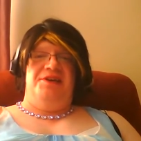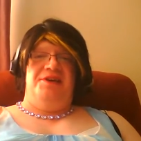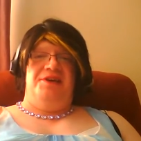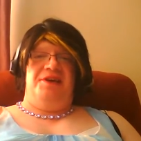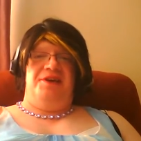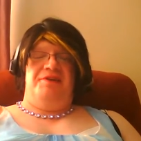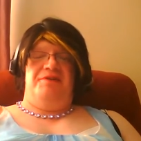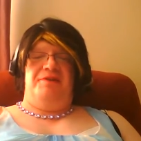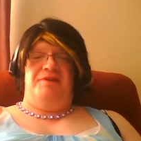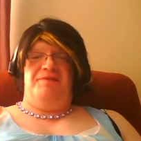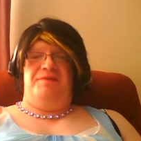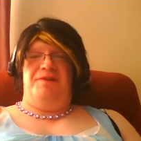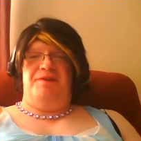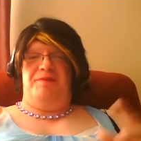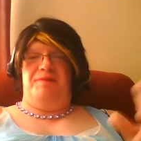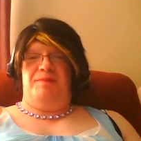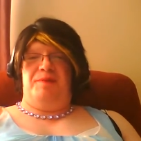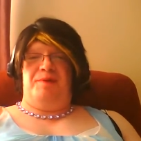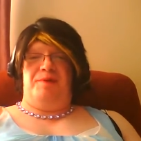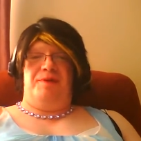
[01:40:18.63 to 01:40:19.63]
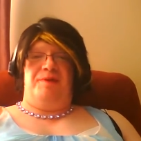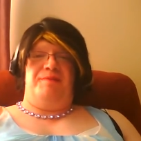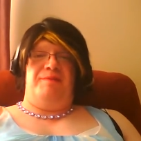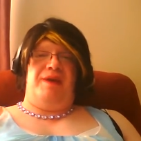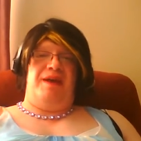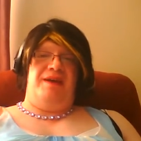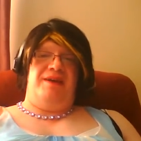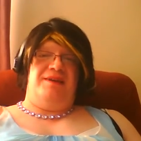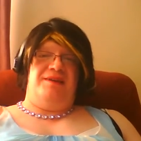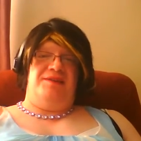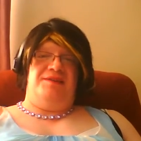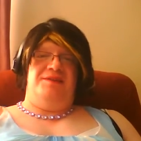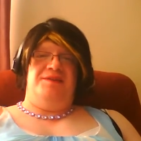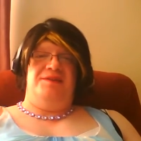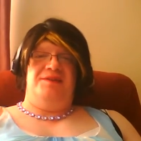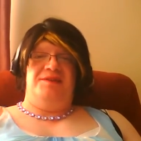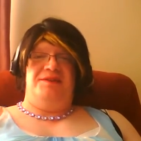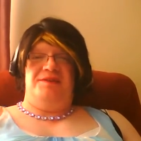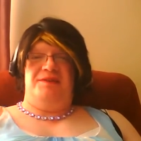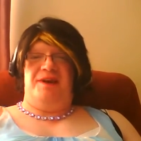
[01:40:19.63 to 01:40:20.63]
you know, if you're born male,
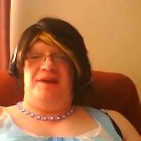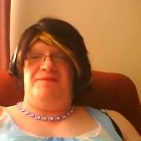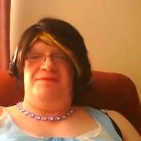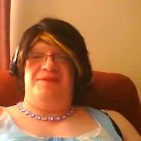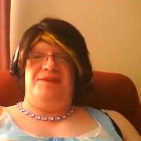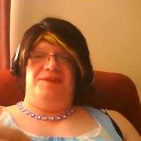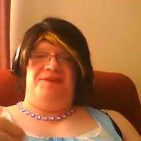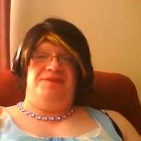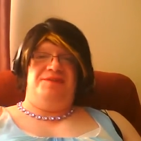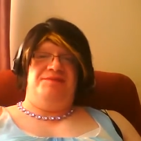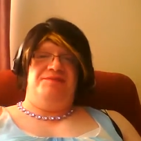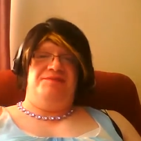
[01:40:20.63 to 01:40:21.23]
you have to